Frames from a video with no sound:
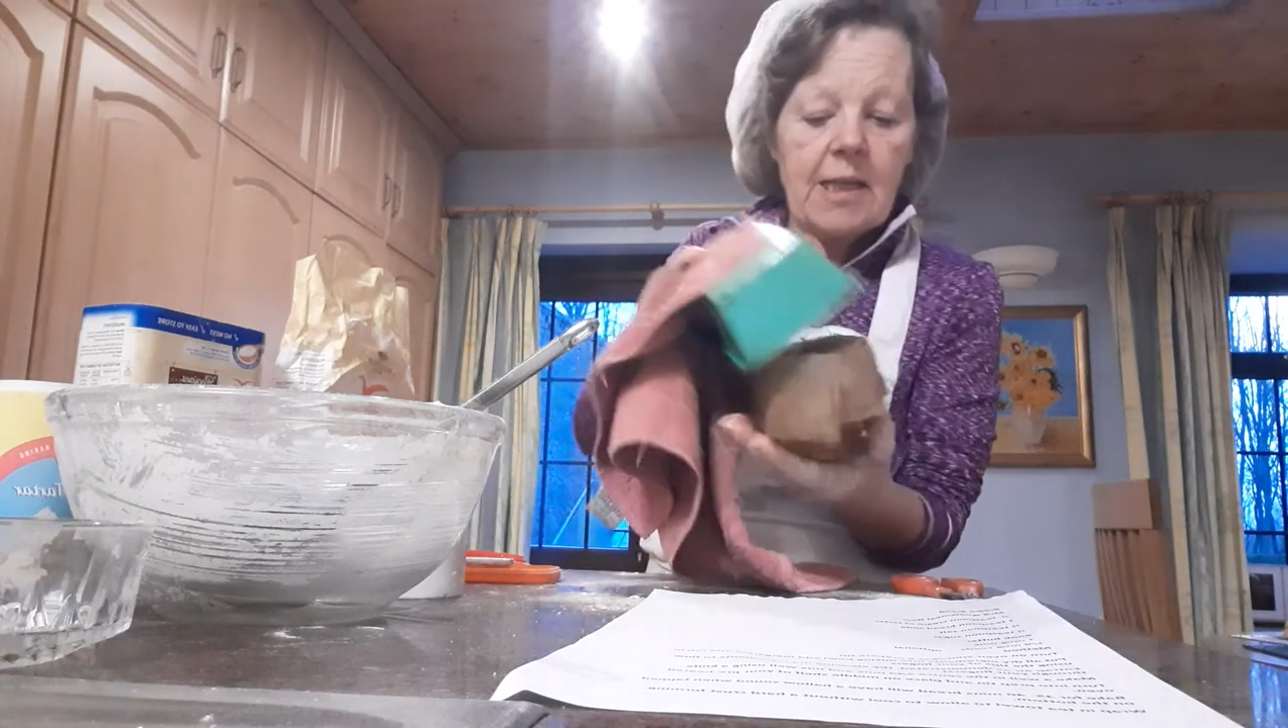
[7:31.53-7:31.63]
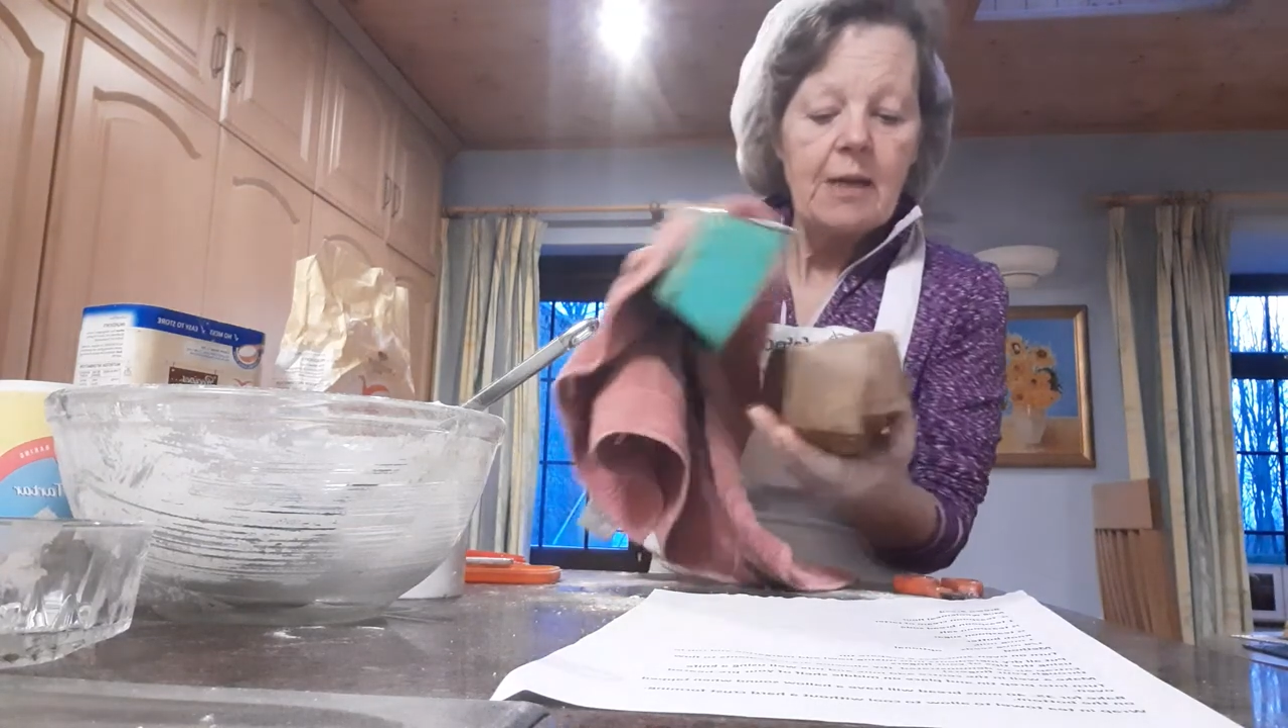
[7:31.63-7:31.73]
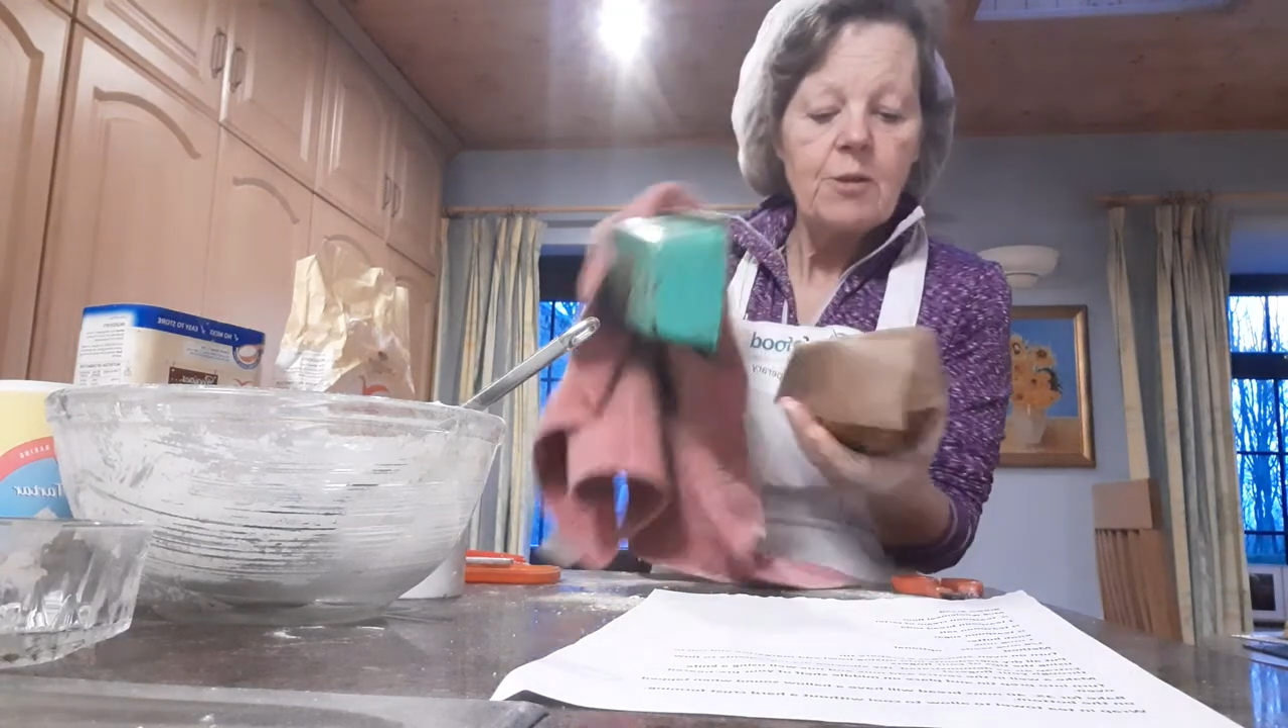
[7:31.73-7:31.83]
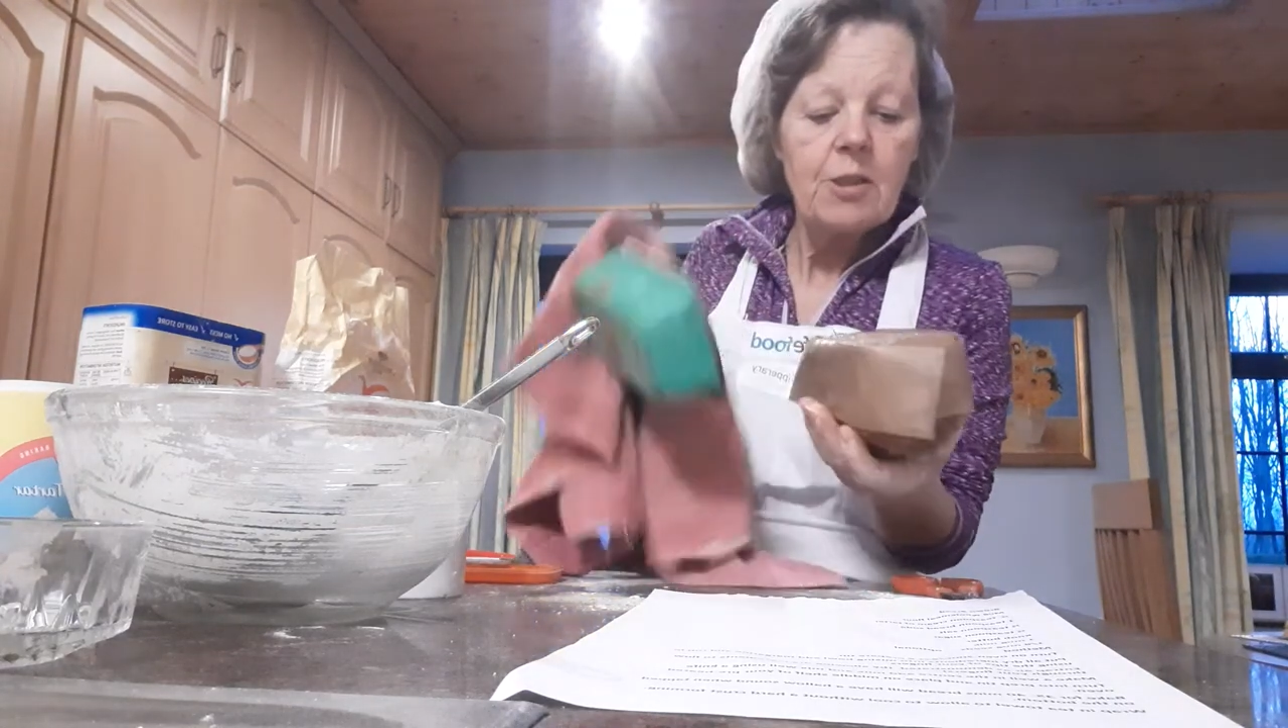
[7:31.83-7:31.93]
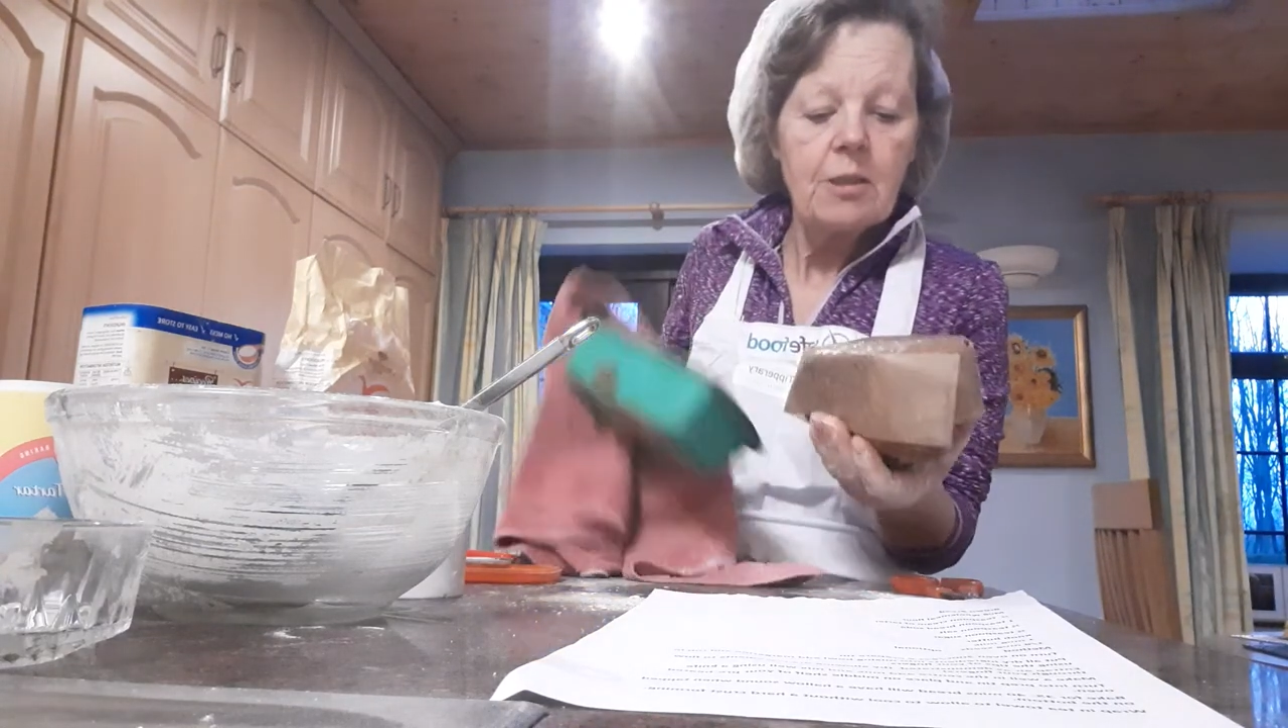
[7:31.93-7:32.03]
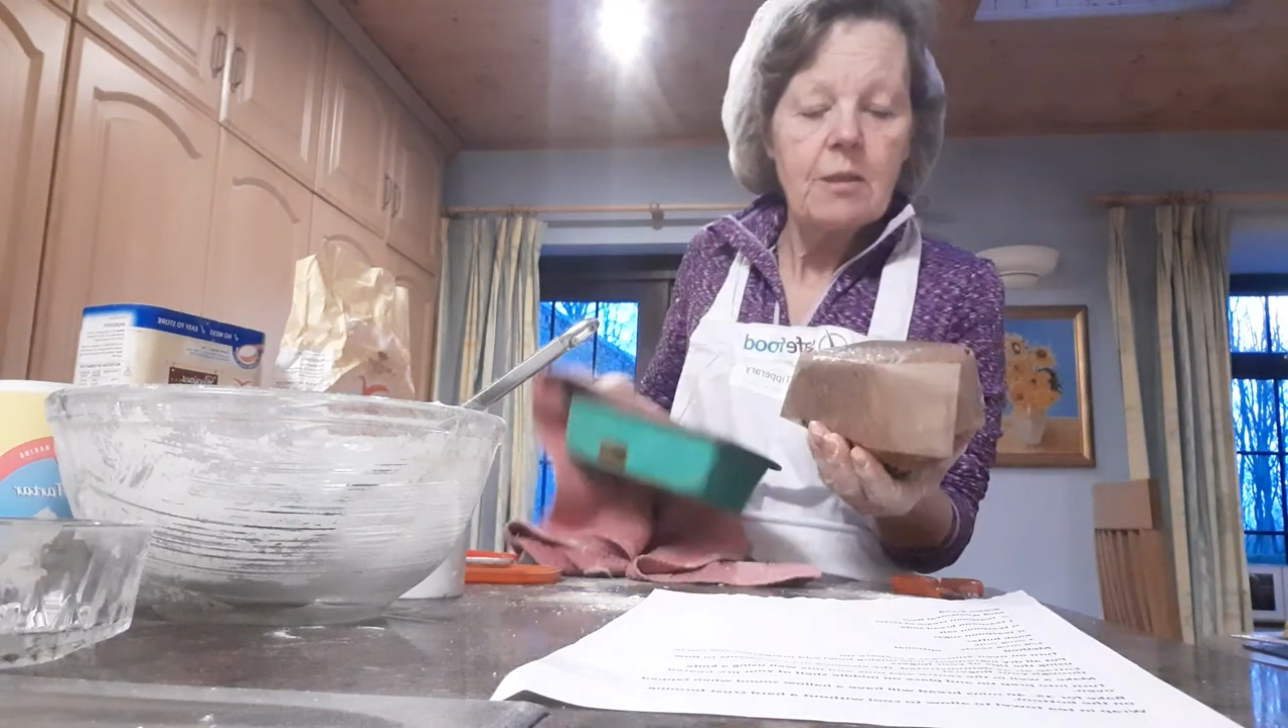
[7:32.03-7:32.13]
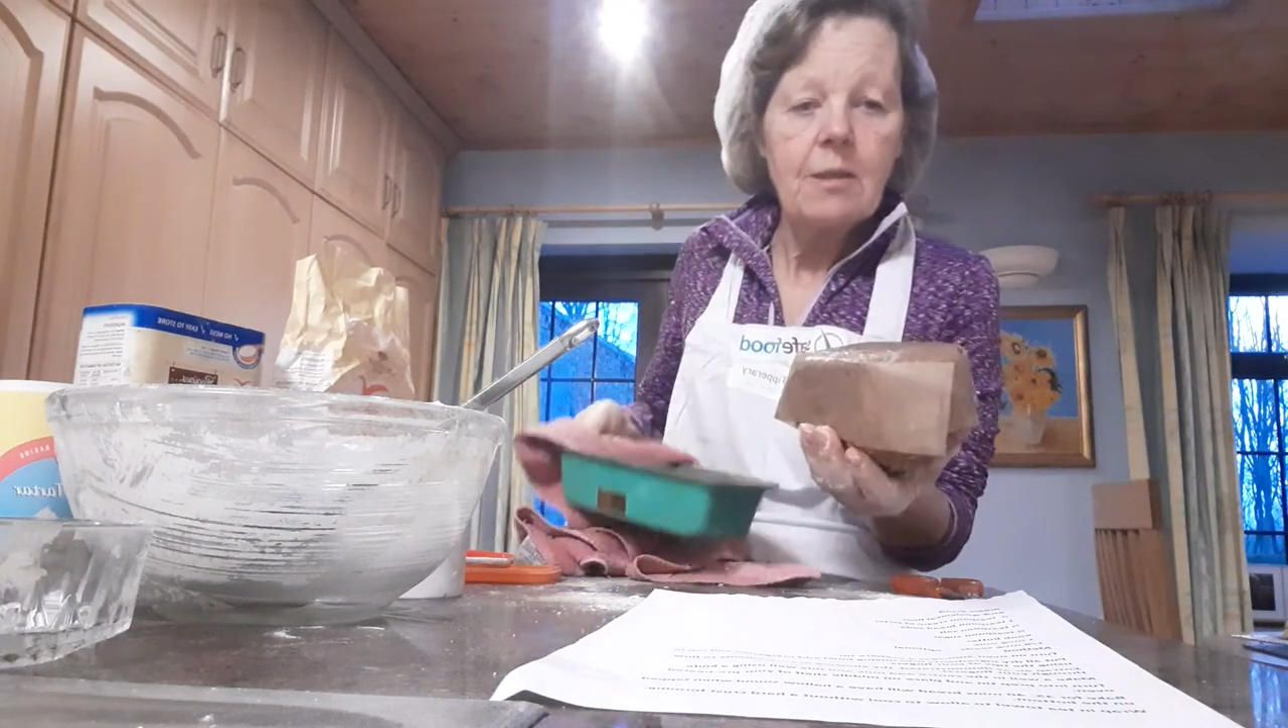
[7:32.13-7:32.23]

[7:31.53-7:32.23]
out,